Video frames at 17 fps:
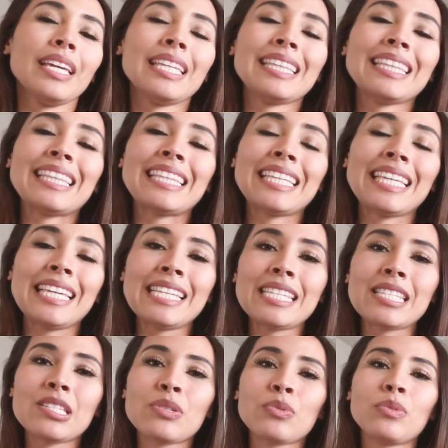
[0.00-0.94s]
at
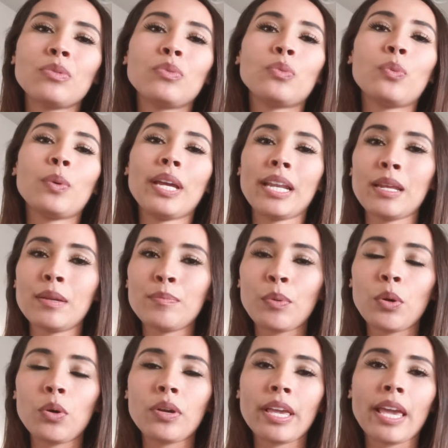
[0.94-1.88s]
least winning
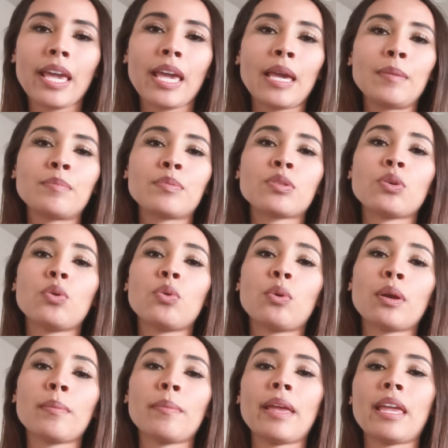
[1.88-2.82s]
bowl games
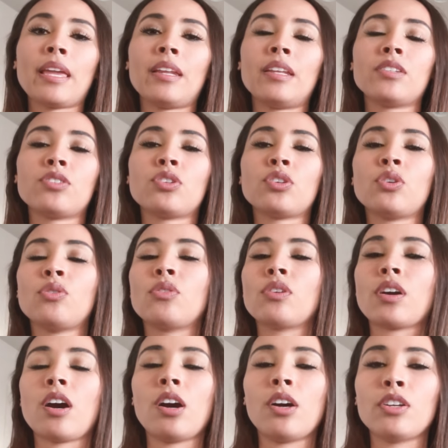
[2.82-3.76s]
or making it to
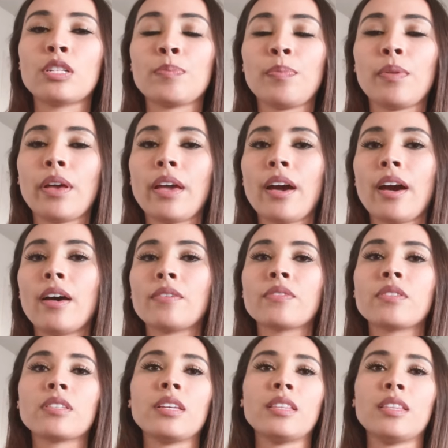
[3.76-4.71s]
the college
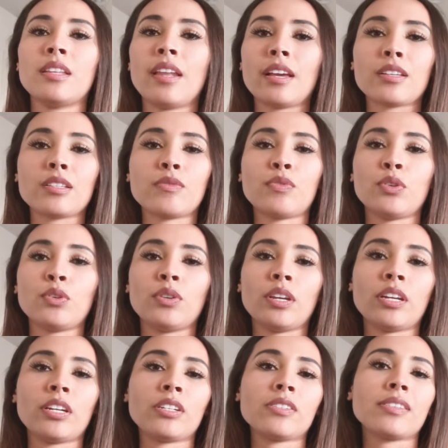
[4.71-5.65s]
playoffs in the next few
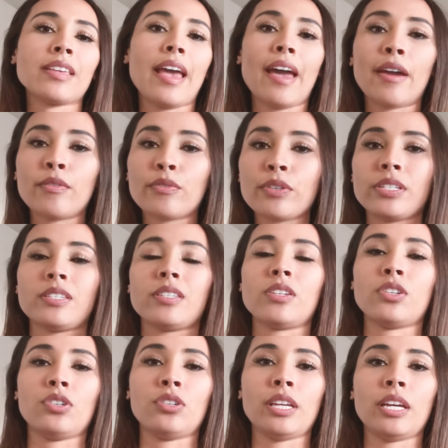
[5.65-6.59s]
years, every
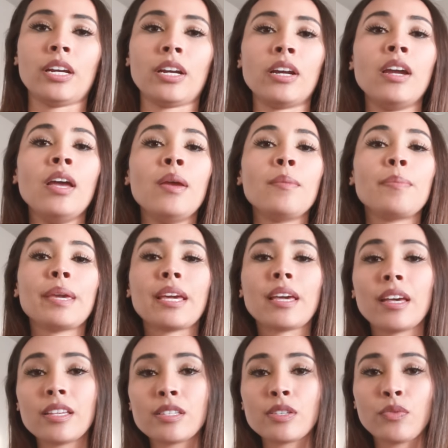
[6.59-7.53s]
single year,
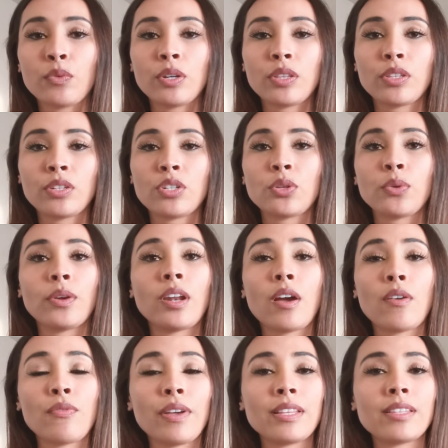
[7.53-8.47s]
because of what they're doing
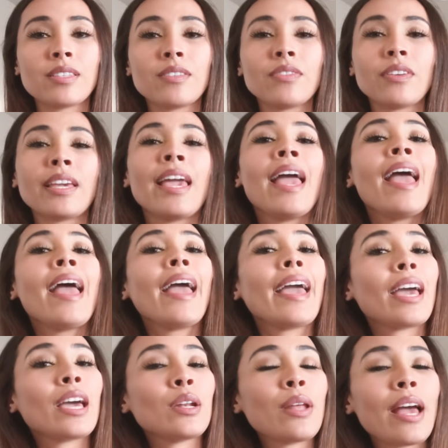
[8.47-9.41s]
offensively.
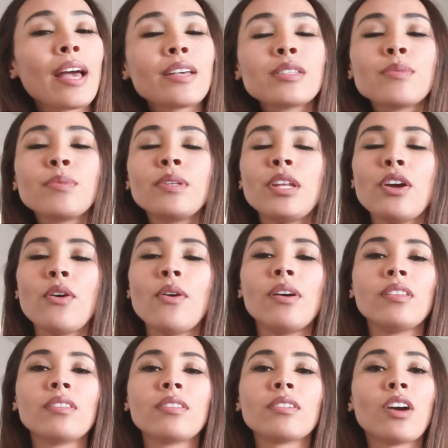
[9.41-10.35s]
And as we
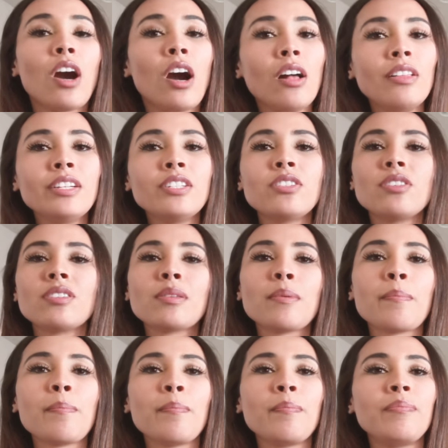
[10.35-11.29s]
know, college is
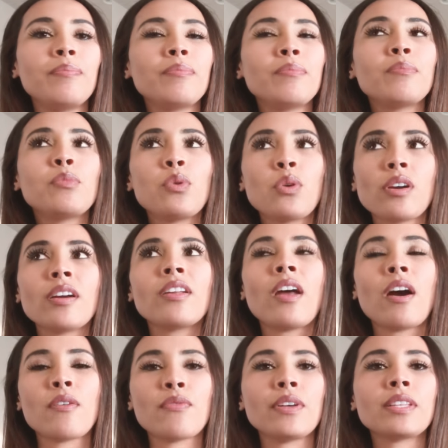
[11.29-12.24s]
more
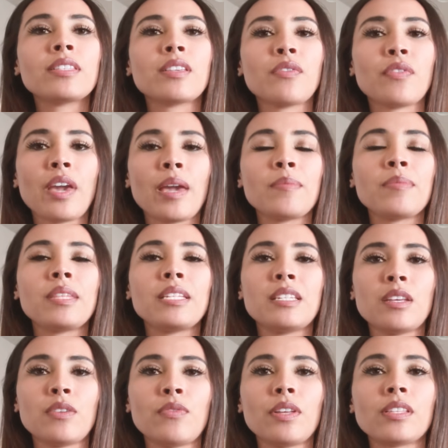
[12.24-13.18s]
an offensive game
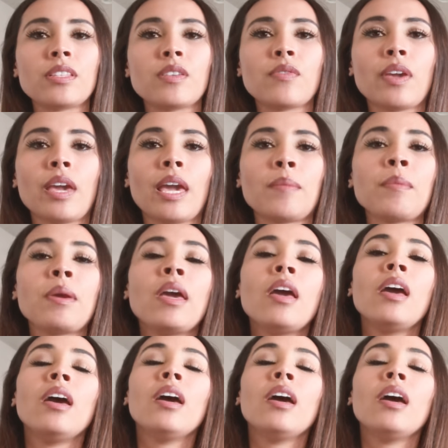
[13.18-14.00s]
than defensive game.